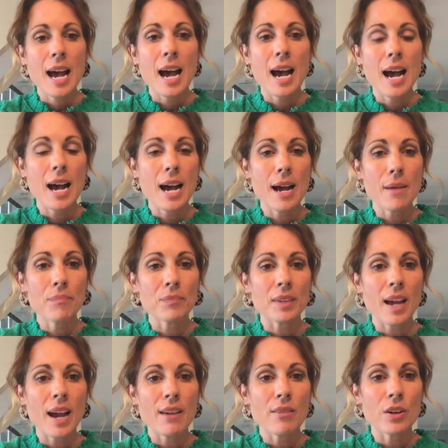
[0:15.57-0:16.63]

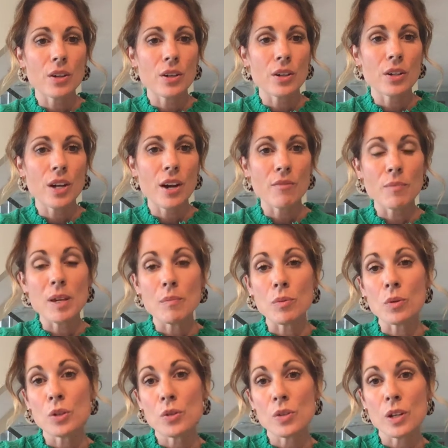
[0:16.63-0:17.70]
I've heard of
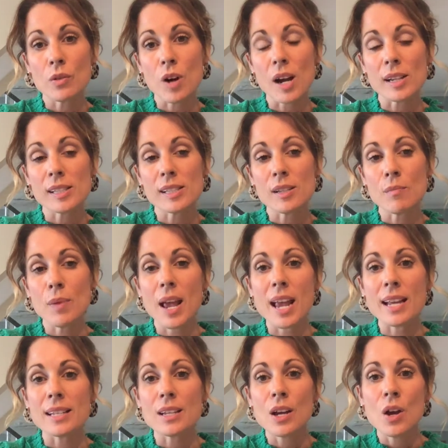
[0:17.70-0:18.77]
people using rocks to
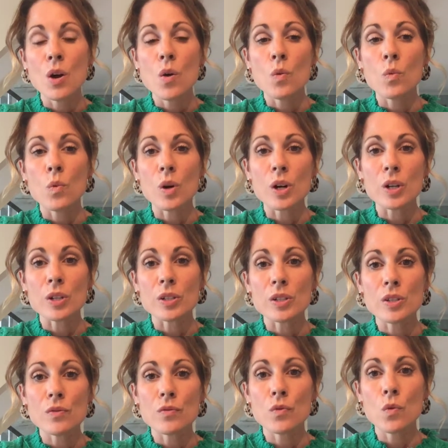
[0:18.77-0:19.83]
paint
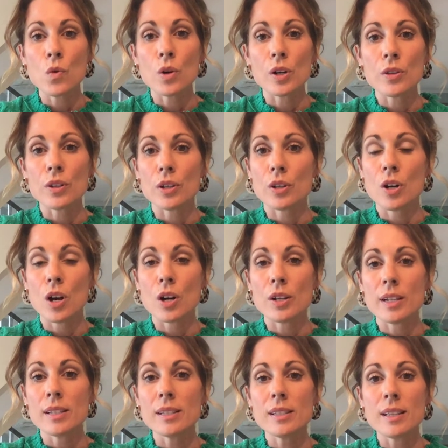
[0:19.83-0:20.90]
words for their
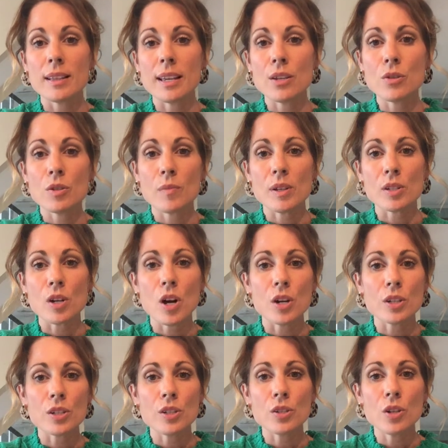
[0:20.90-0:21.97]
gardens, and they use them as
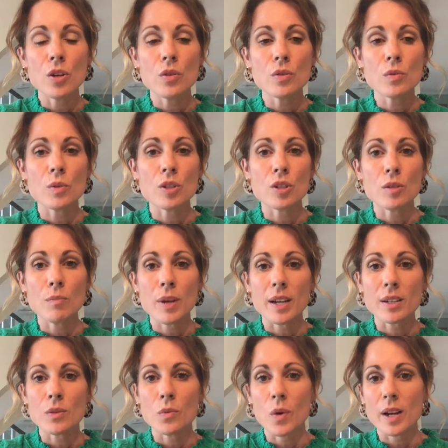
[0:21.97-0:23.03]
garden stones, which
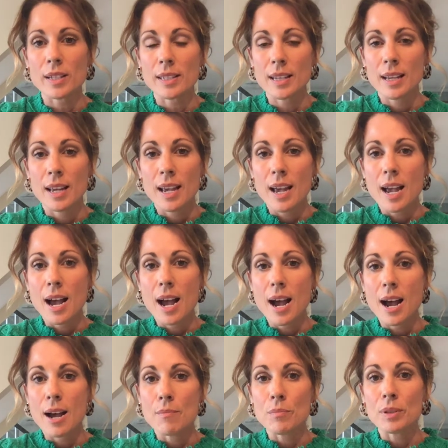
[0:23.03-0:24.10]
depict what
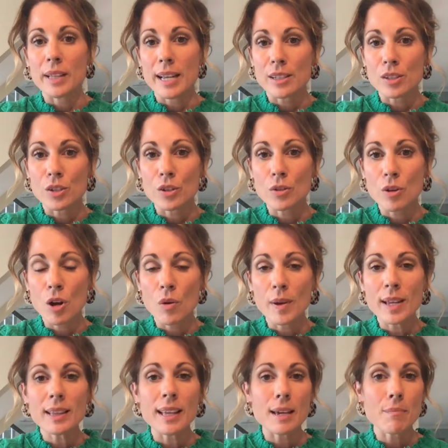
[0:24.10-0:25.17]
plants are
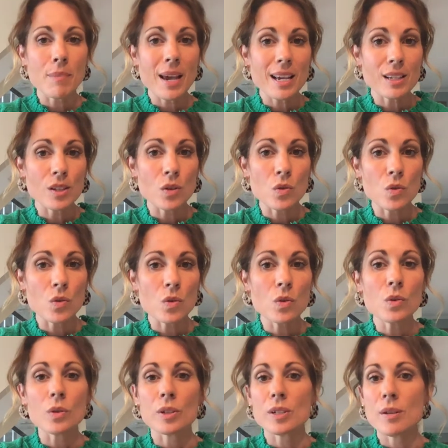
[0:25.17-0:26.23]
growing, like
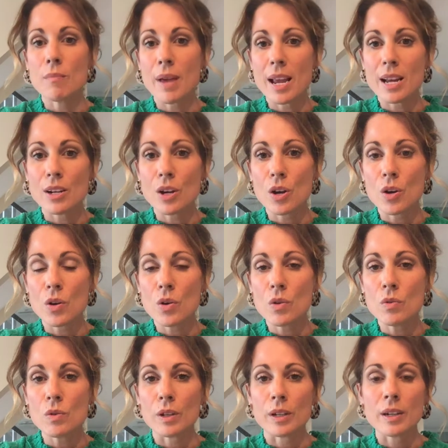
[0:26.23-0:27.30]
basil or
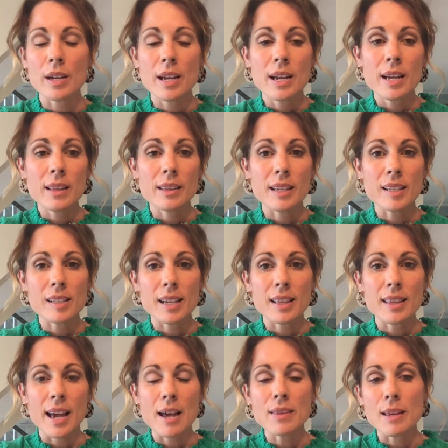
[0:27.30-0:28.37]
tomato or things
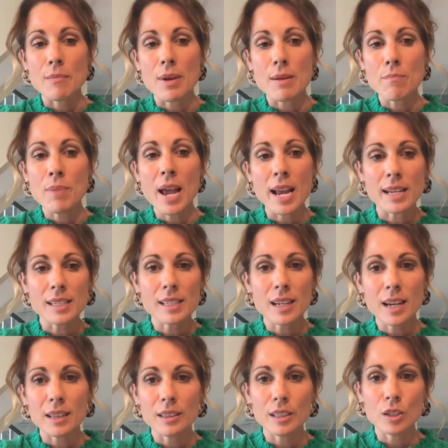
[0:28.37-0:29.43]
like that. They might paint
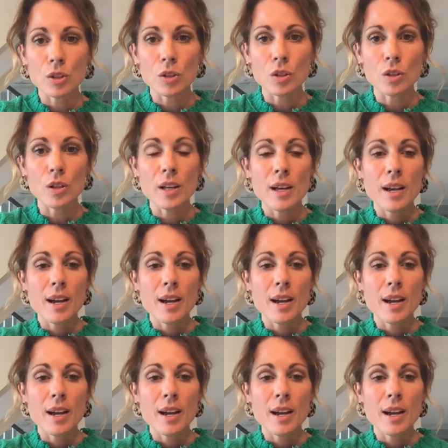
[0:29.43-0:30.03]
a little